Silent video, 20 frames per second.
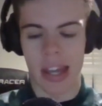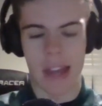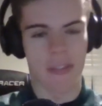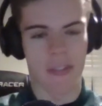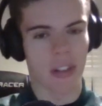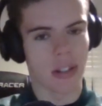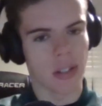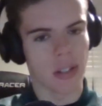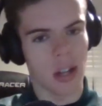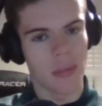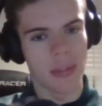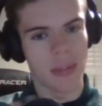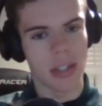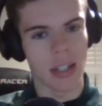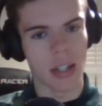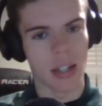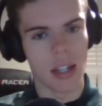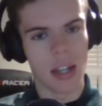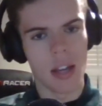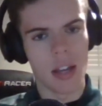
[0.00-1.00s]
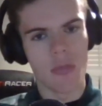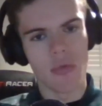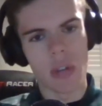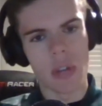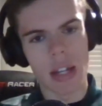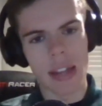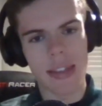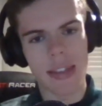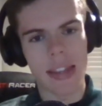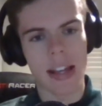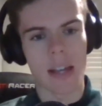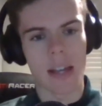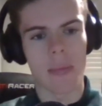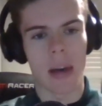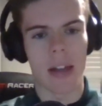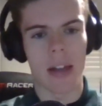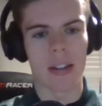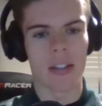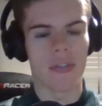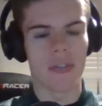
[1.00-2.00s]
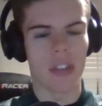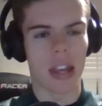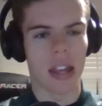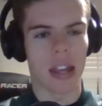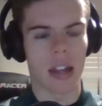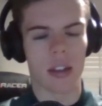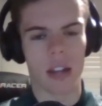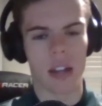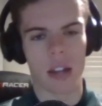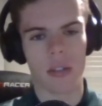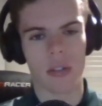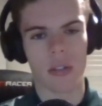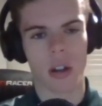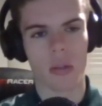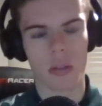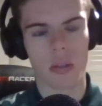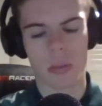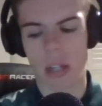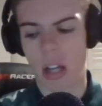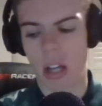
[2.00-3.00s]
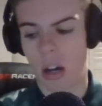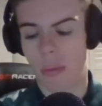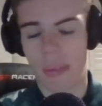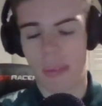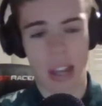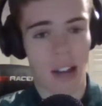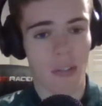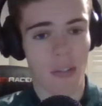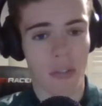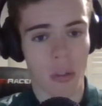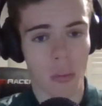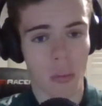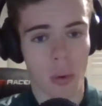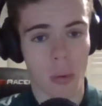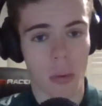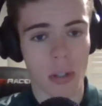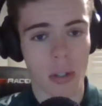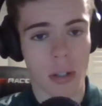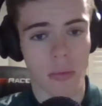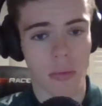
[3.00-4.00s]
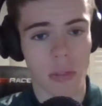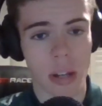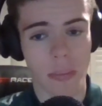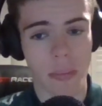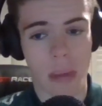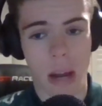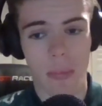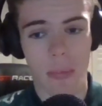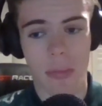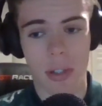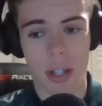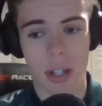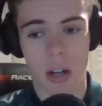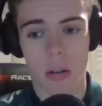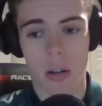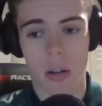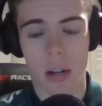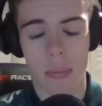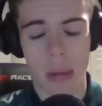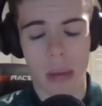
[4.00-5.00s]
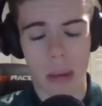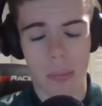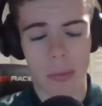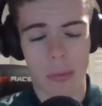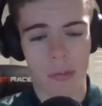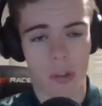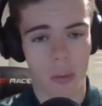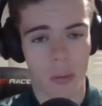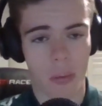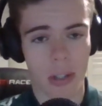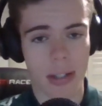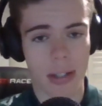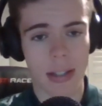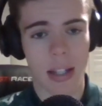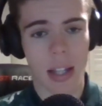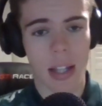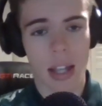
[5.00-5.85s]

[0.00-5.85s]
I've had time to really think about the defeat and ultimately calm down from what was a really bad result and a bad performance.